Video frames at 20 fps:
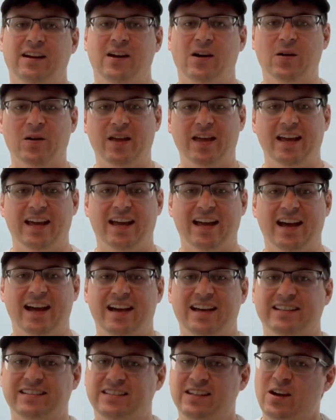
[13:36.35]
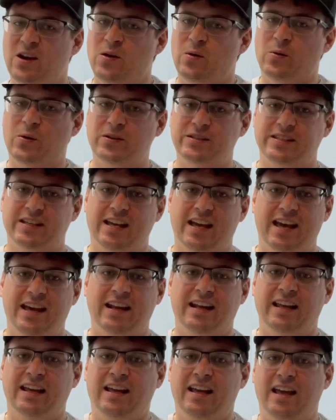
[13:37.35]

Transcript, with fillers: Okay, guys, once again,